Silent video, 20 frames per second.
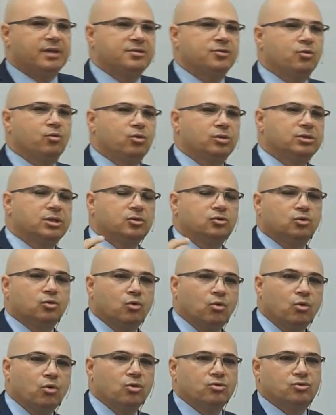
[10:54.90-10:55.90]
And the Bible
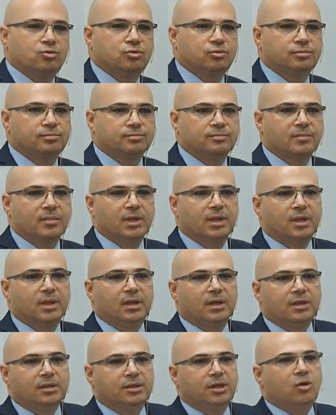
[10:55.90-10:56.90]
says that they
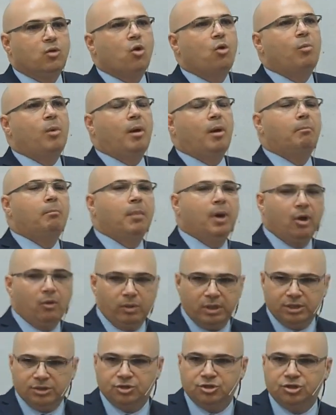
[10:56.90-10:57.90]
did their
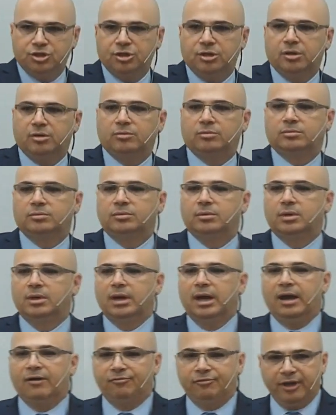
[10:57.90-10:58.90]
job with so much
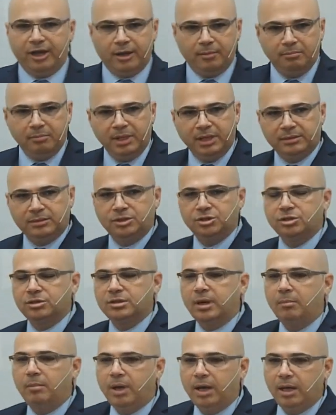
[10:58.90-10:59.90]
joy. With
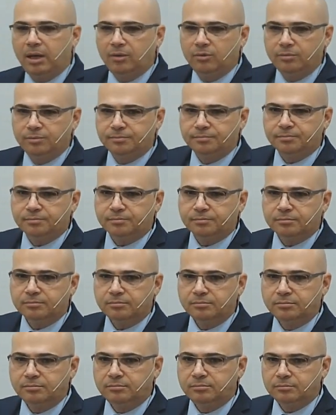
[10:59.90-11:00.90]
one hand,
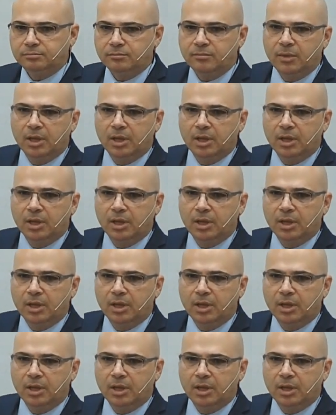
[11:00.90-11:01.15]
they have